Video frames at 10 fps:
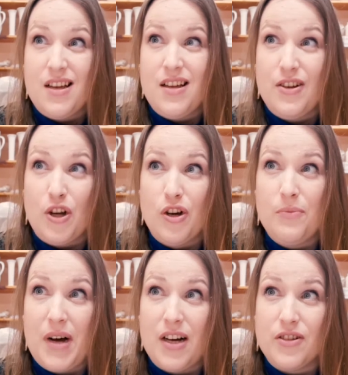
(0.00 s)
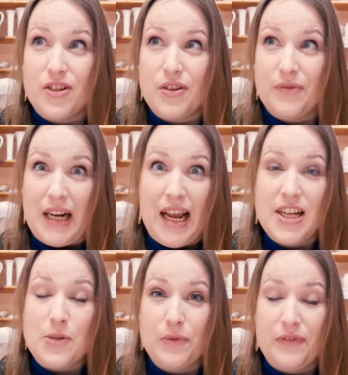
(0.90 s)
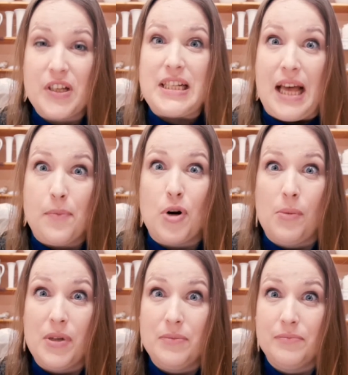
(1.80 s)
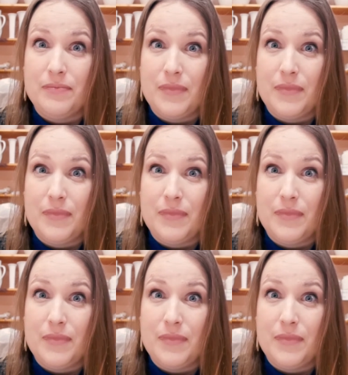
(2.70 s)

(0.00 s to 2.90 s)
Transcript: No amount of glaze will fix that problem.